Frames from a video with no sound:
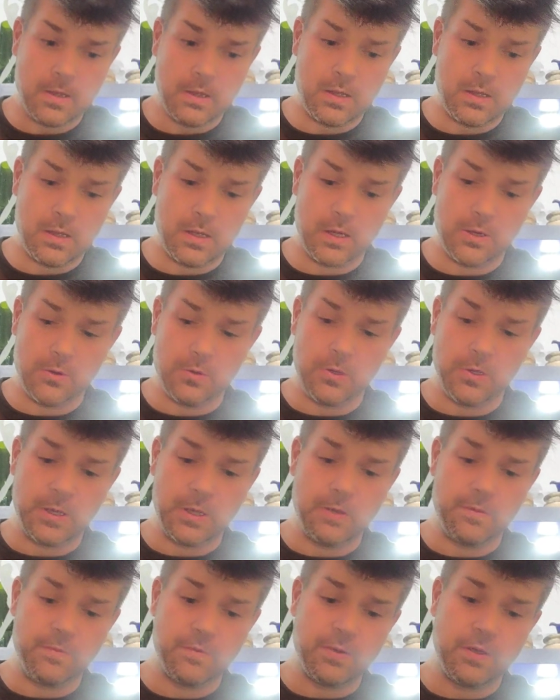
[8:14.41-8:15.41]
And you're looking
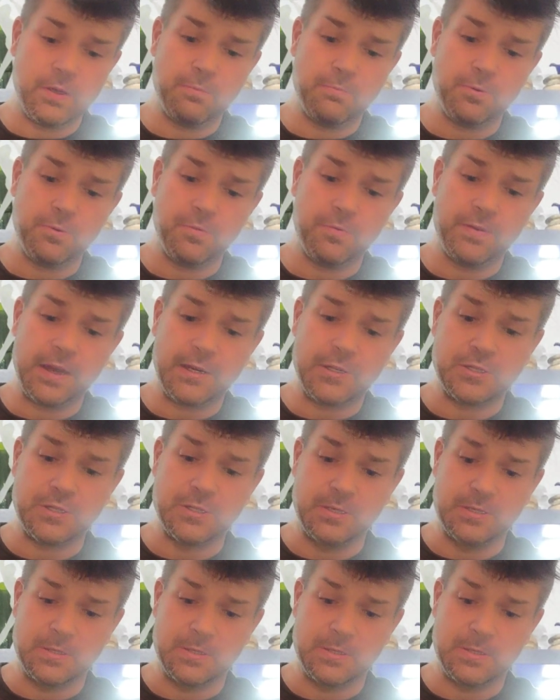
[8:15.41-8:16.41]
for
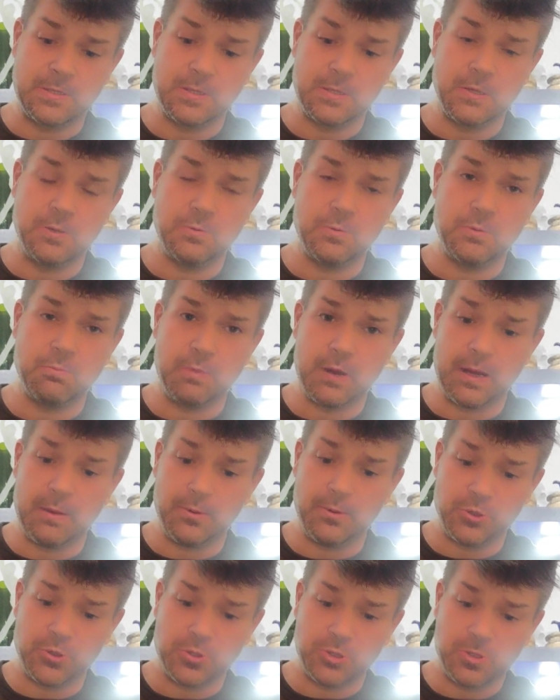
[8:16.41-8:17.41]
imperfections. The bubble
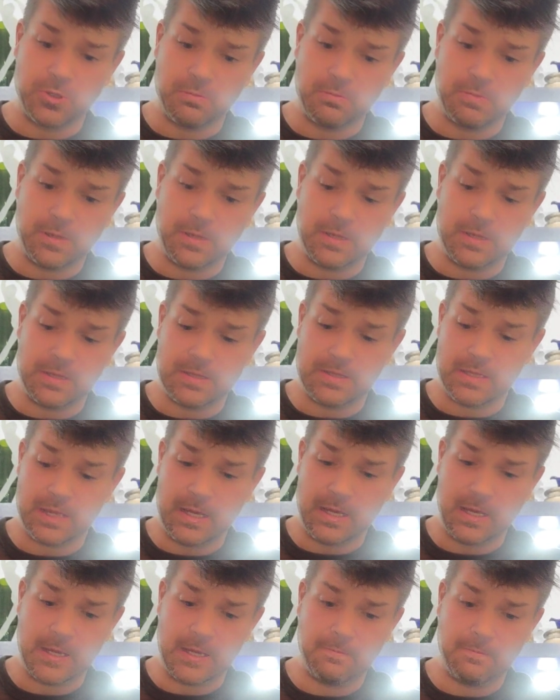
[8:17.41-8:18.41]
shouldn't be the
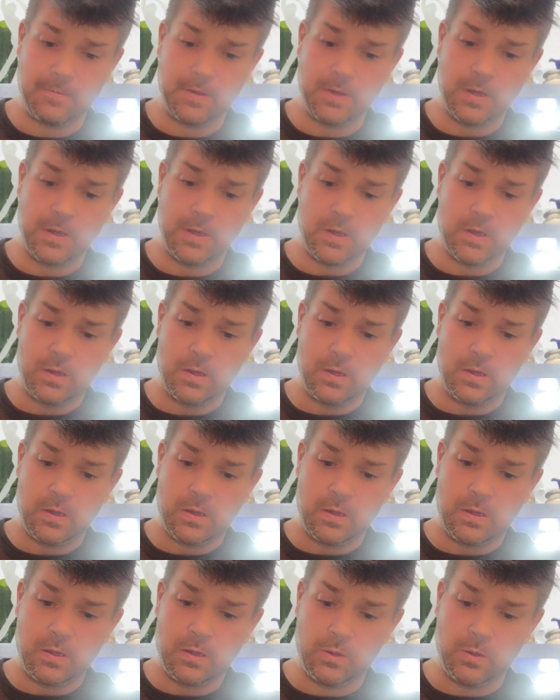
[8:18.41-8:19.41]
same.
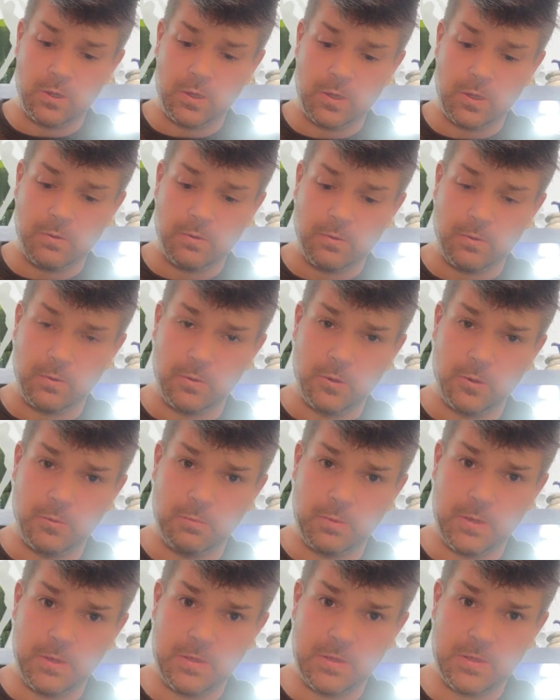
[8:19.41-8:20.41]
You're looking for little
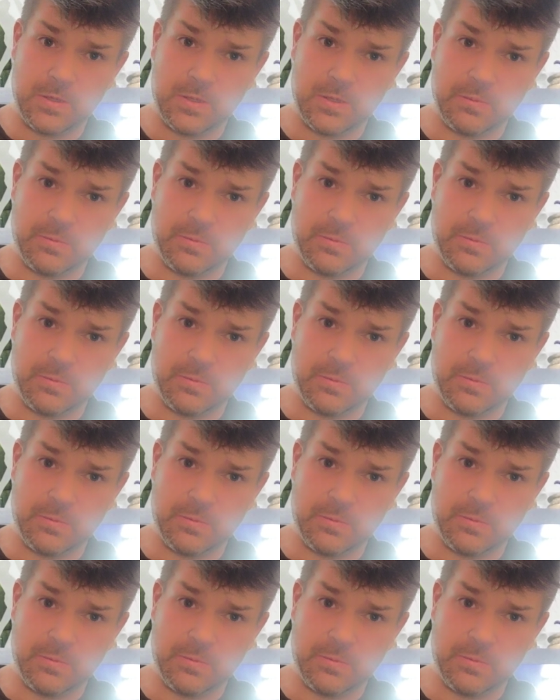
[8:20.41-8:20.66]
pieces of